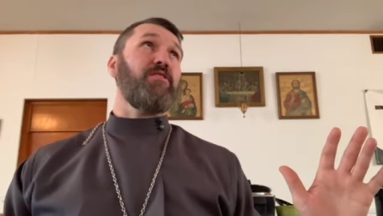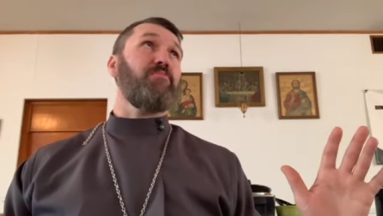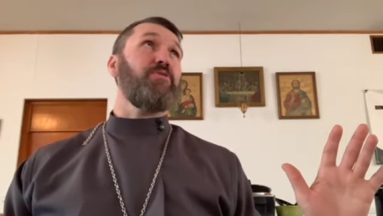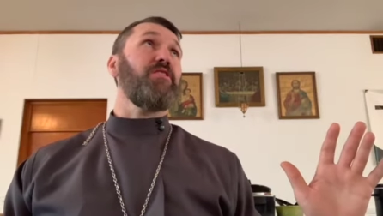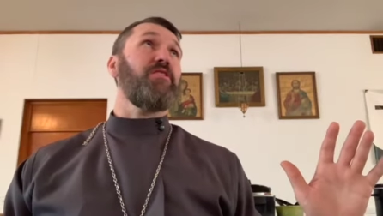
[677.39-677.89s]
It'll
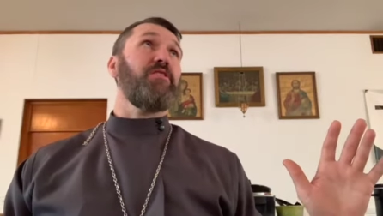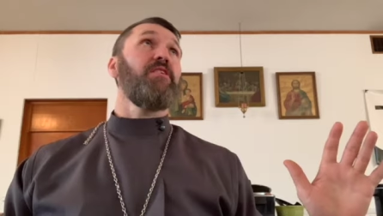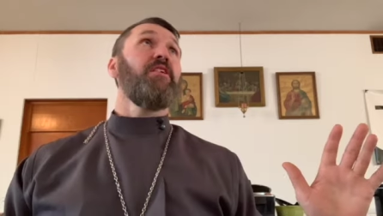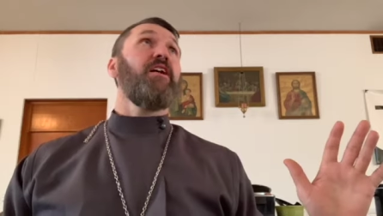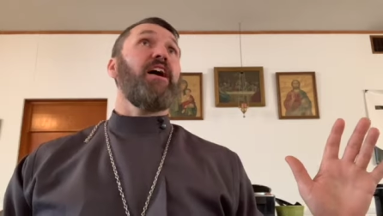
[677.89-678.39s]
be
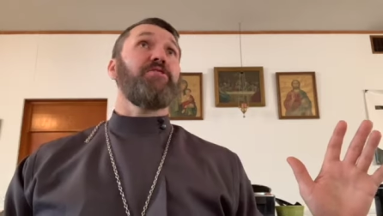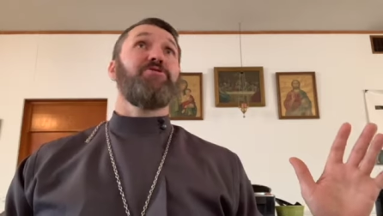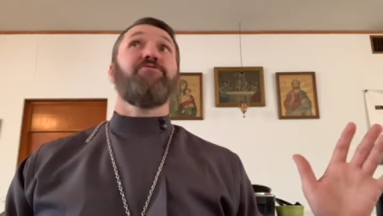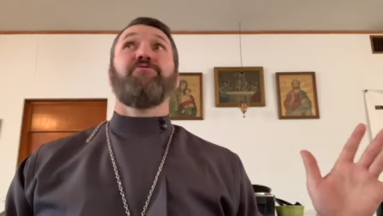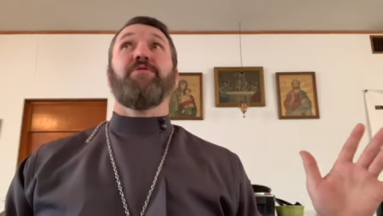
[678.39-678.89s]
as
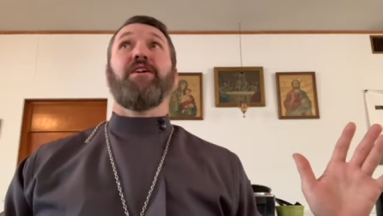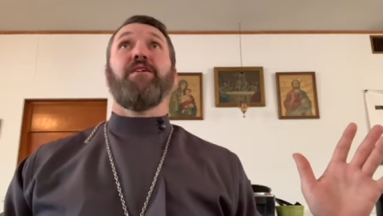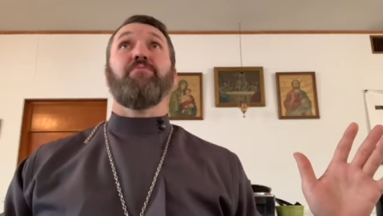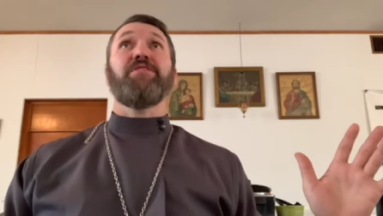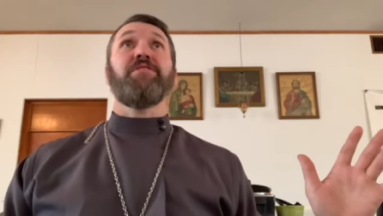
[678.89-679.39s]
if
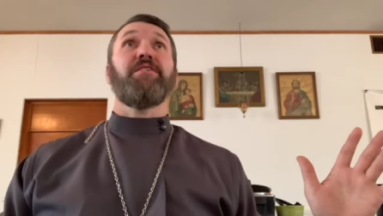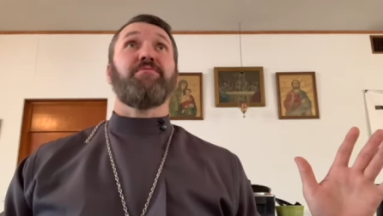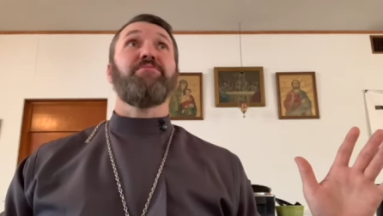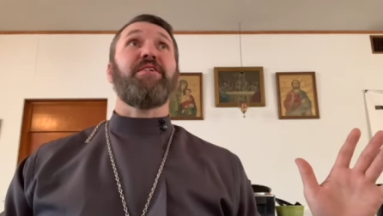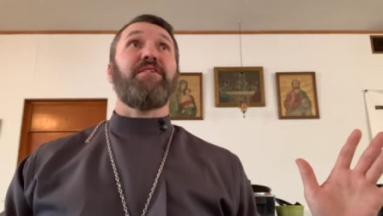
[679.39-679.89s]
uh, we
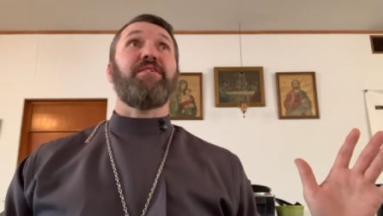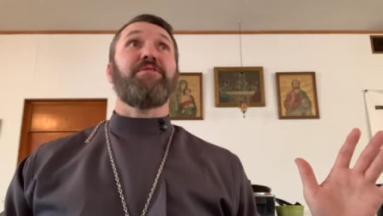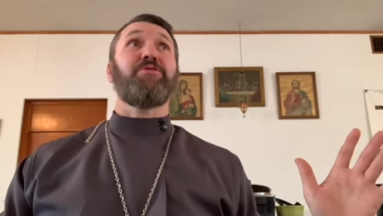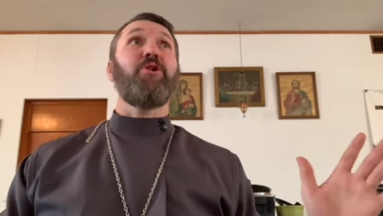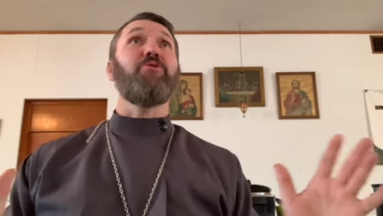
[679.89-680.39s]
didn't
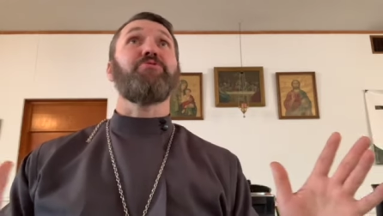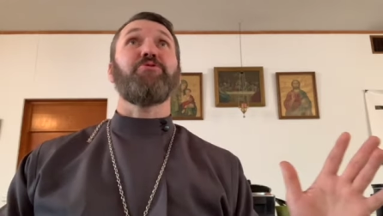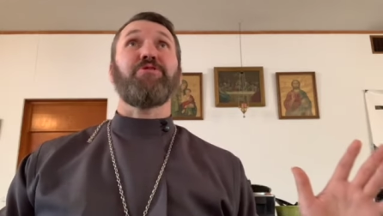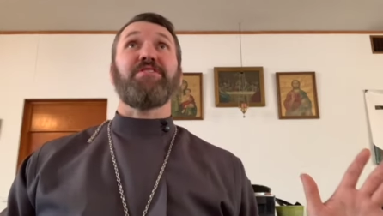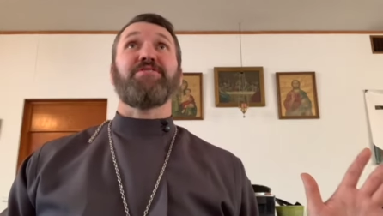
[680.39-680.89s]
go
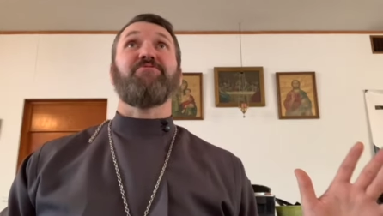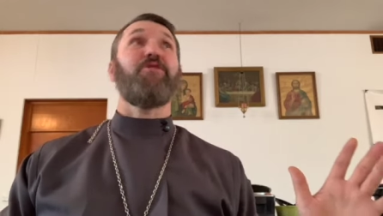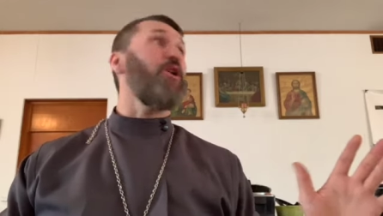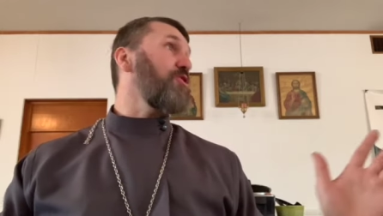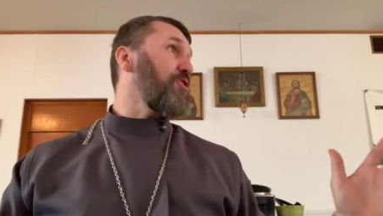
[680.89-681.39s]
through this
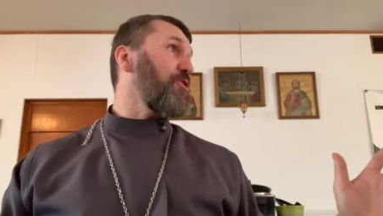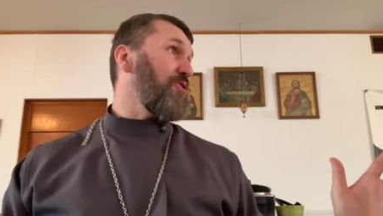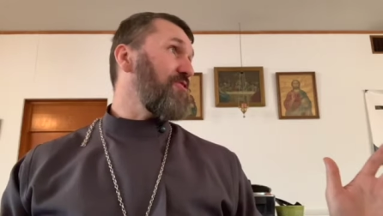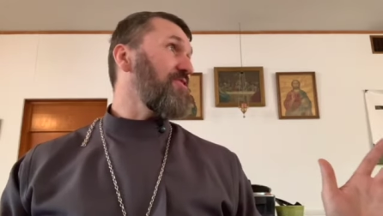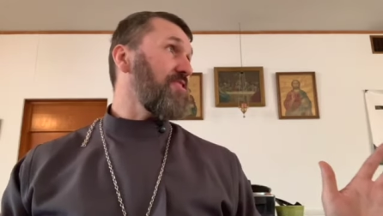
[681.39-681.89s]
fallen
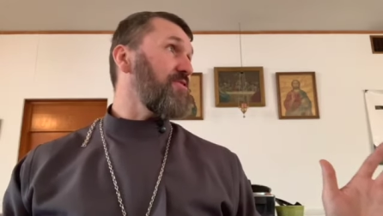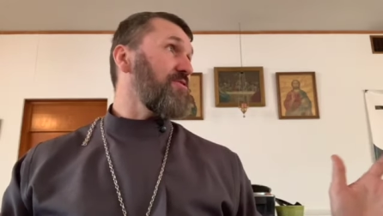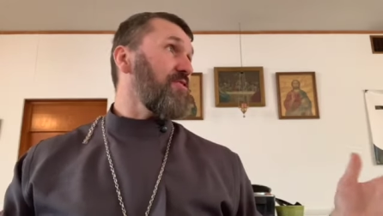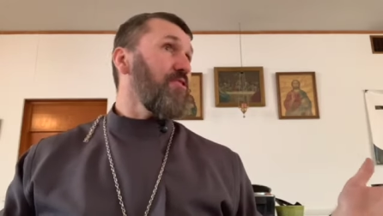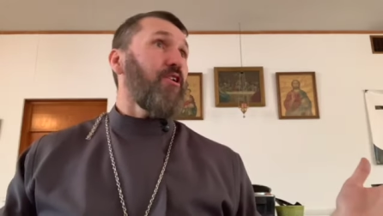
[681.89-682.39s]
earth
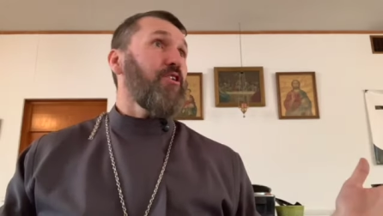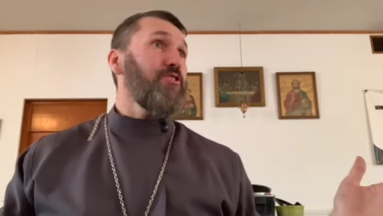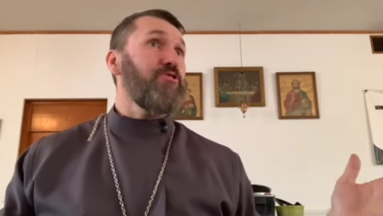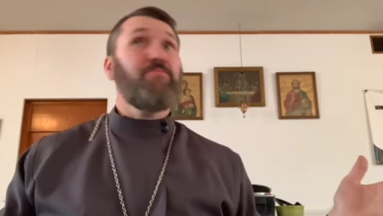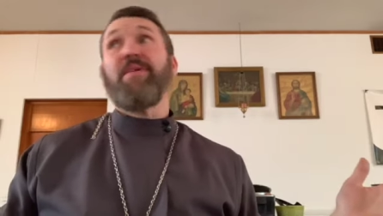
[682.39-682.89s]
because, you know, our
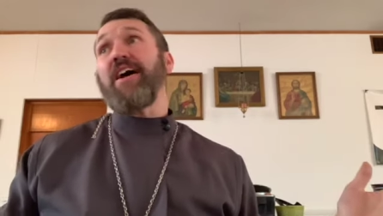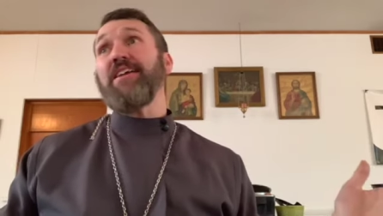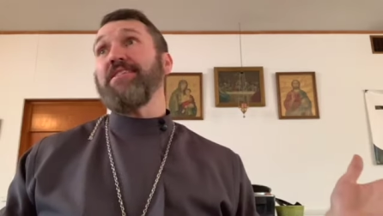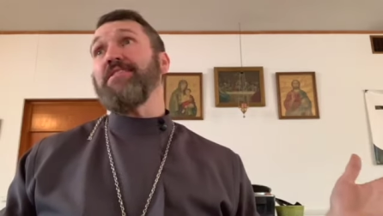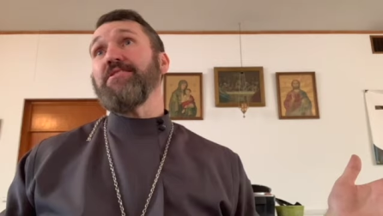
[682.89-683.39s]

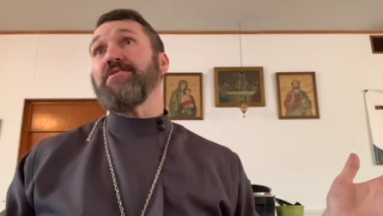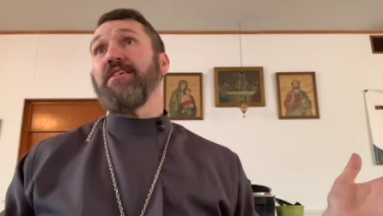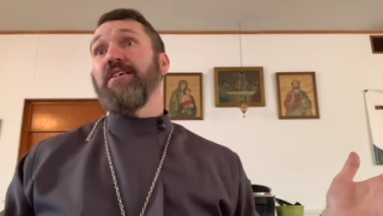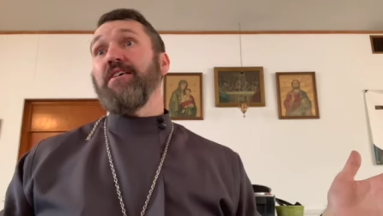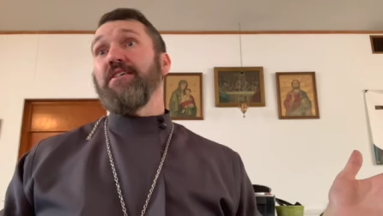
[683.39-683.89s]
humanity is
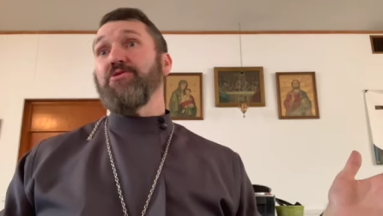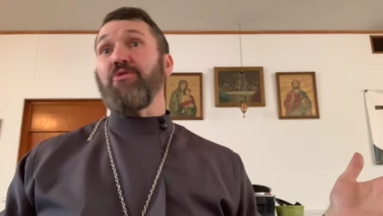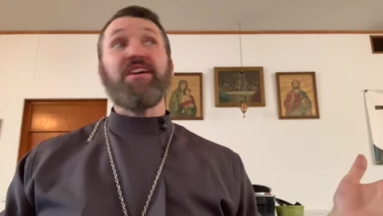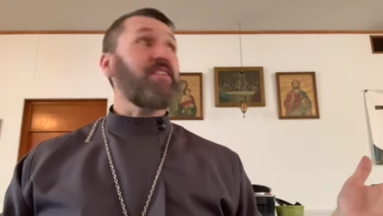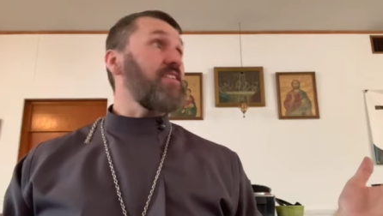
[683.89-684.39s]
is
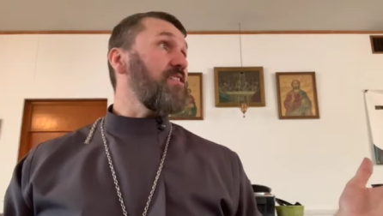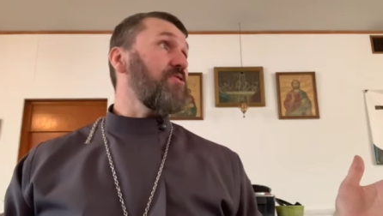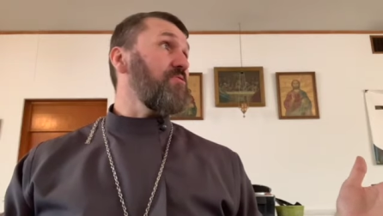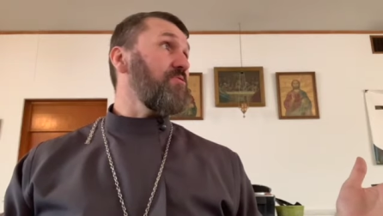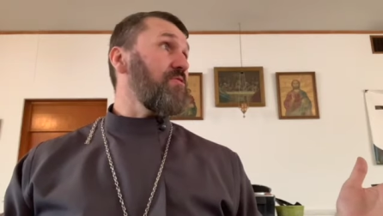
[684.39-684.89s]
regulated
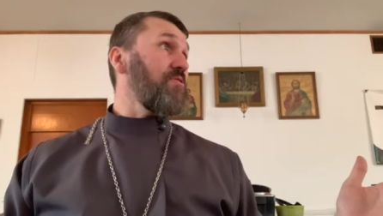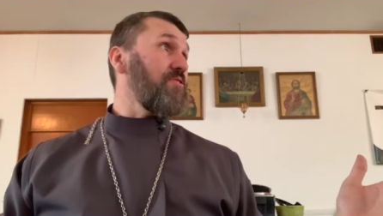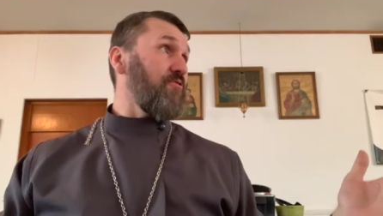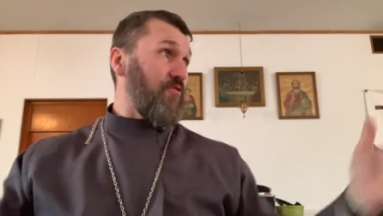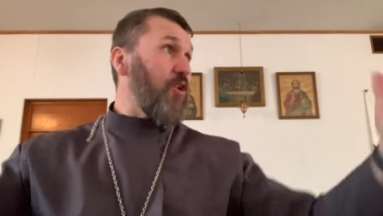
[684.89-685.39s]
to
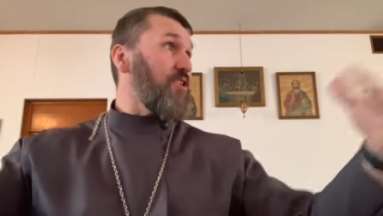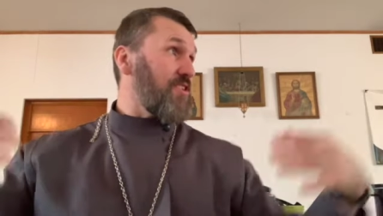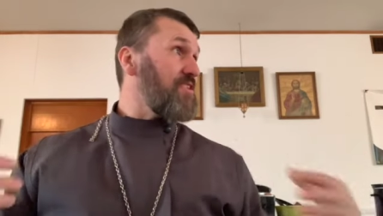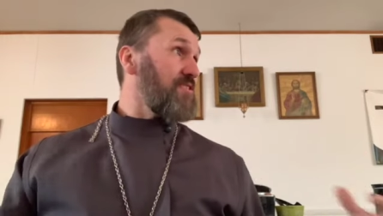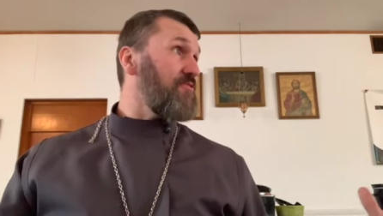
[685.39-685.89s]
the
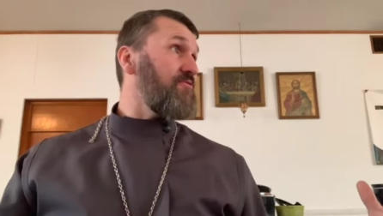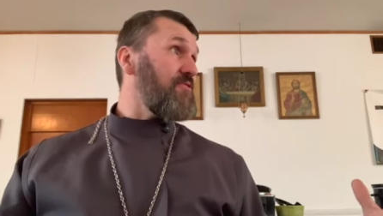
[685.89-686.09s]
fallenness of,